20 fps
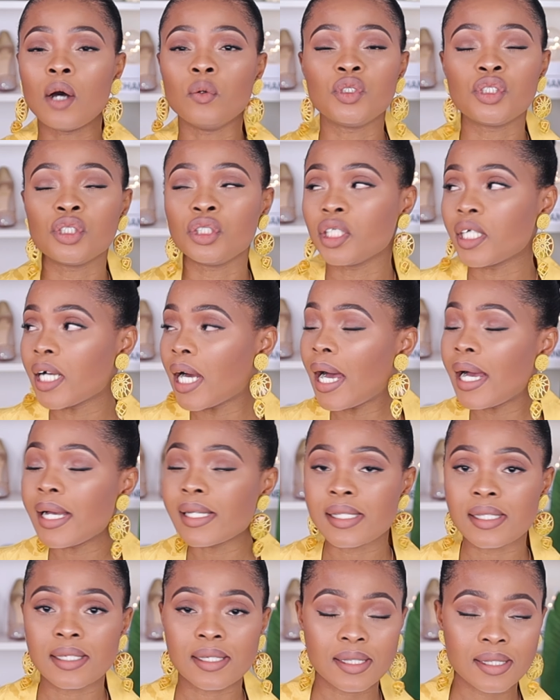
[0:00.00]
I will show you
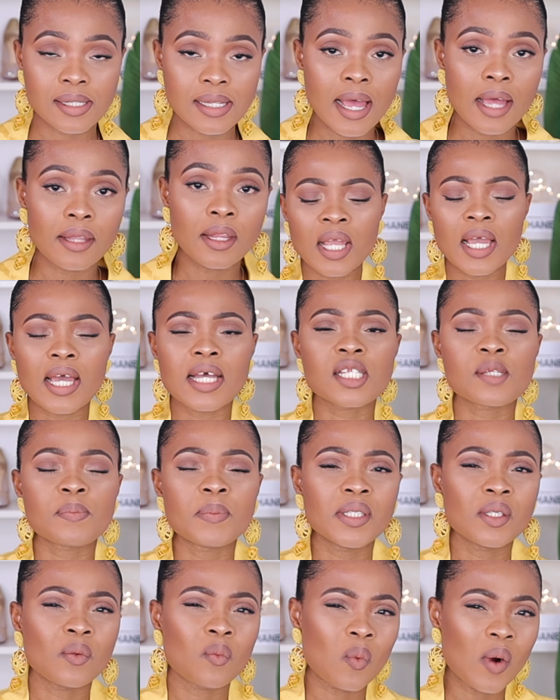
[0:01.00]
guys the set. It's
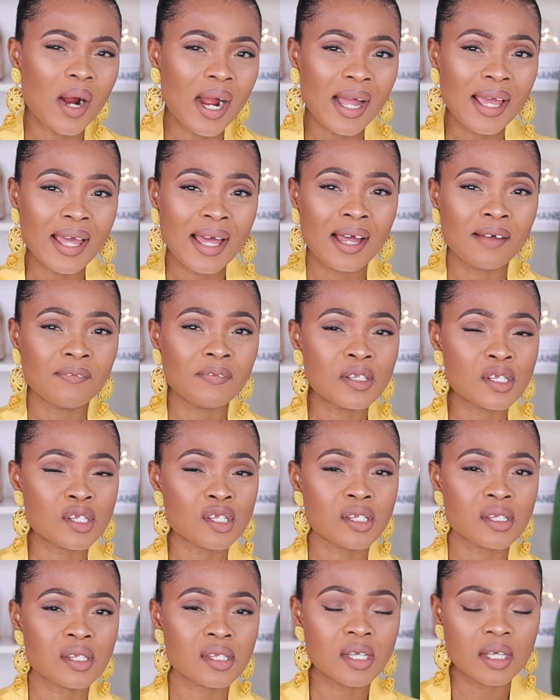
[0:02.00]
been a while I haven't
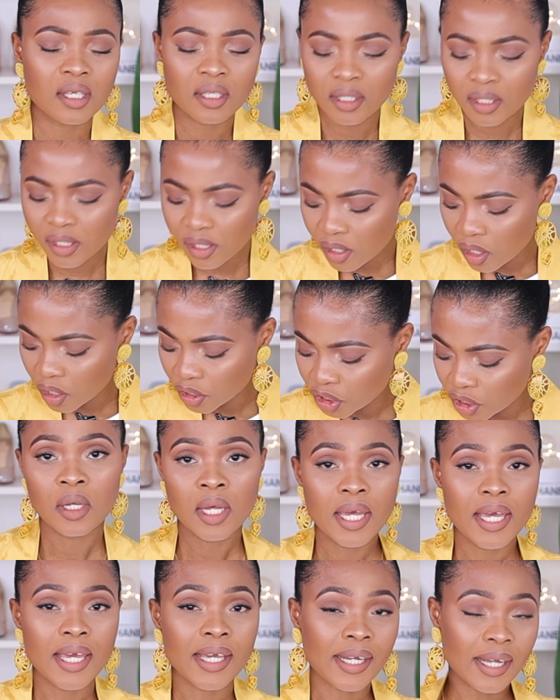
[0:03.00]
seen such
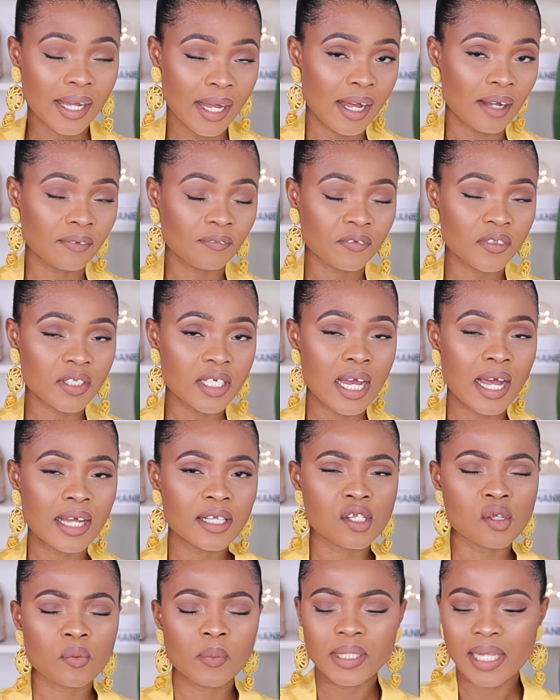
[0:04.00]
a
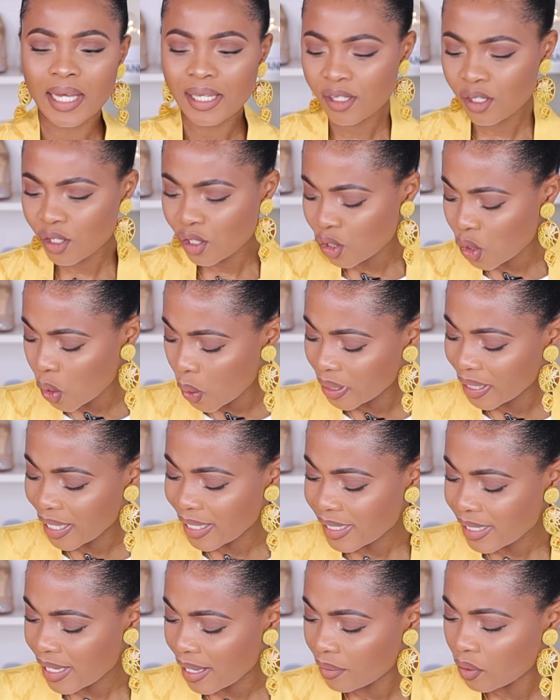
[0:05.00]
kaftan, so when I saw it
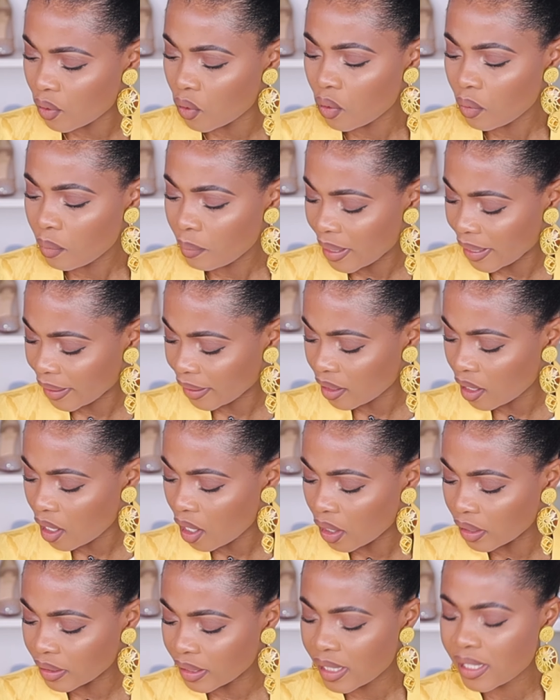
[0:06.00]
I said, oh my
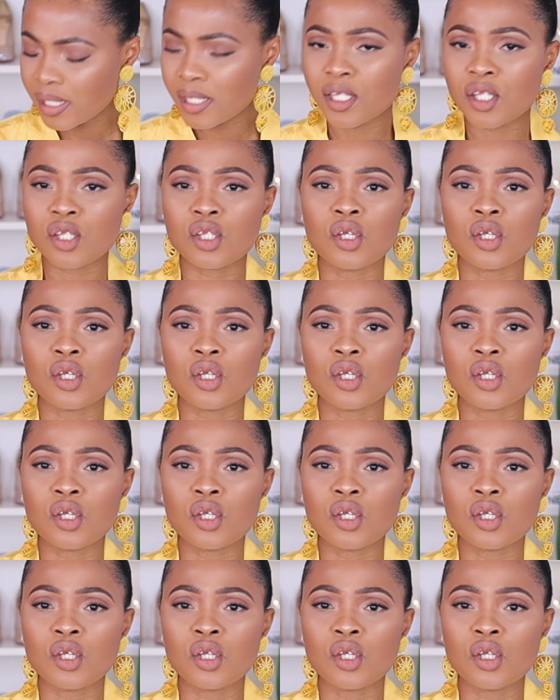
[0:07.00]
god, this is